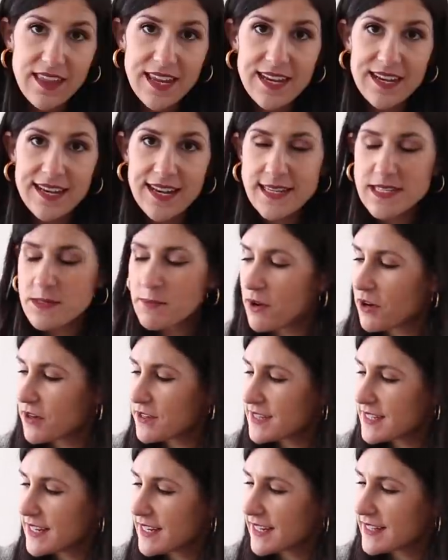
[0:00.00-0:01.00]
The next pair
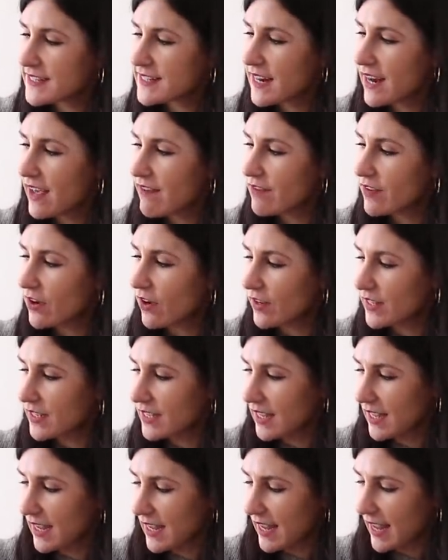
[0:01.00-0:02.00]
of sneakers that I've got
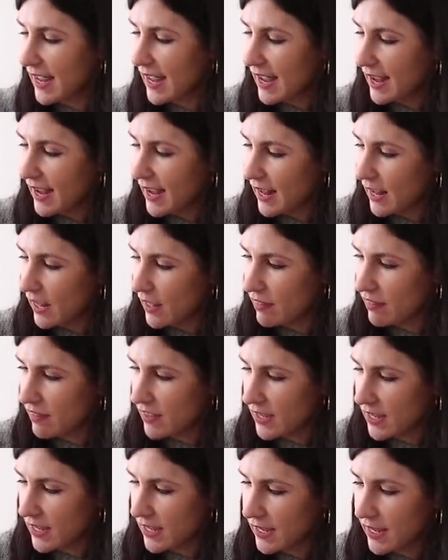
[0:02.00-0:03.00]
here are
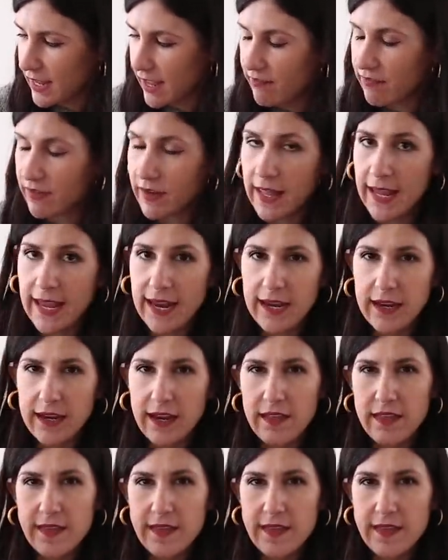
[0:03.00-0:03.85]
the Everlane,